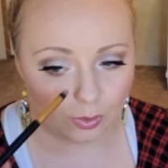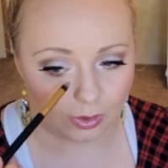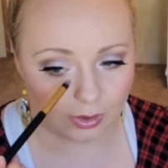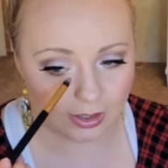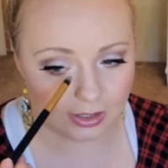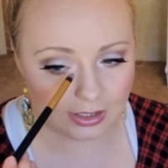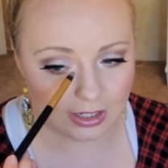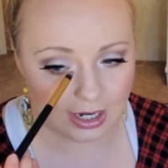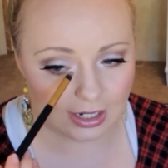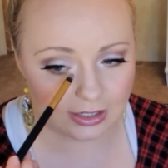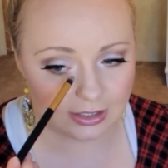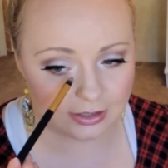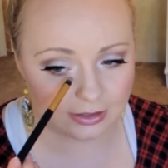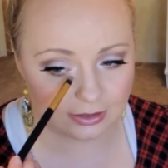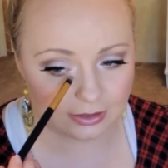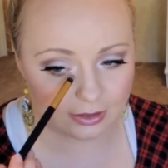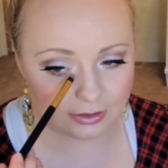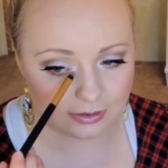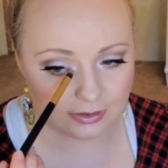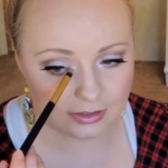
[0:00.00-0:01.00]
or again,
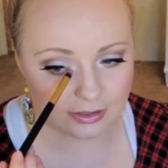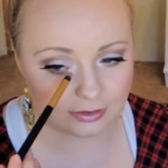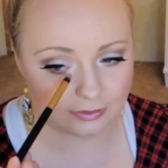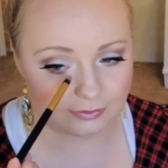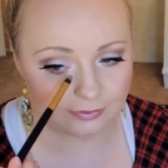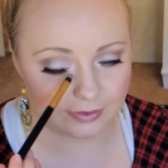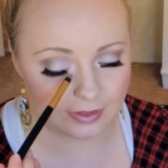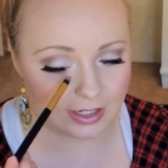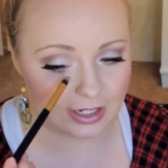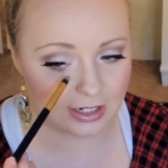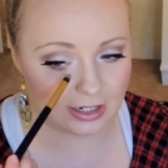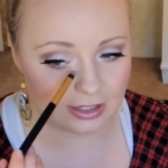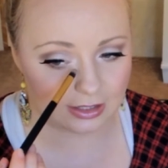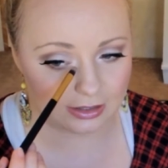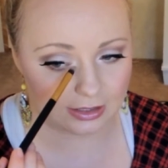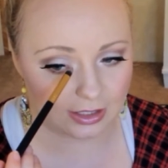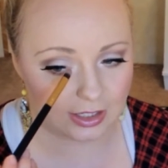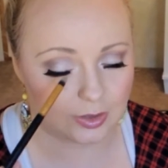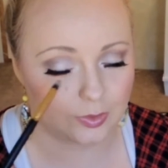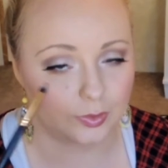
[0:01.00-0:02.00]
you can also fit it
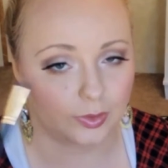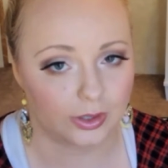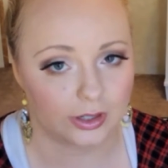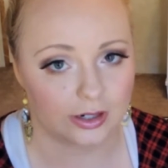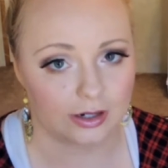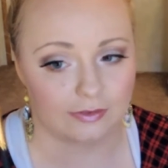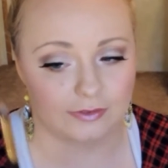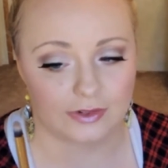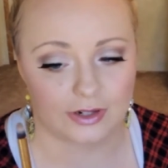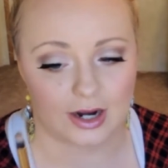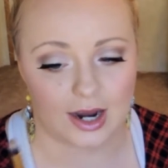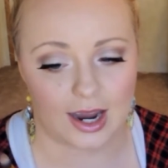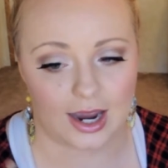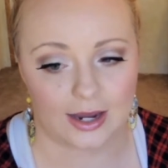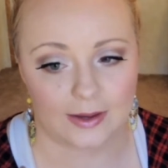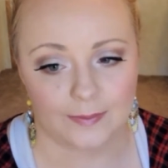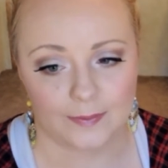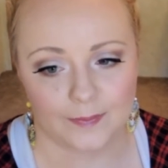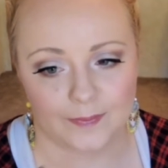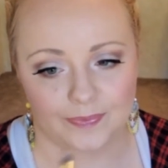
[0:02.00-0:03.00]
in the corner of your
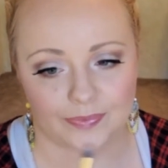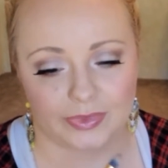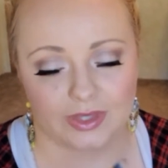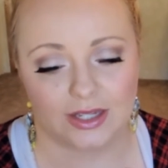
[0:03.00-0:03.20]
eye.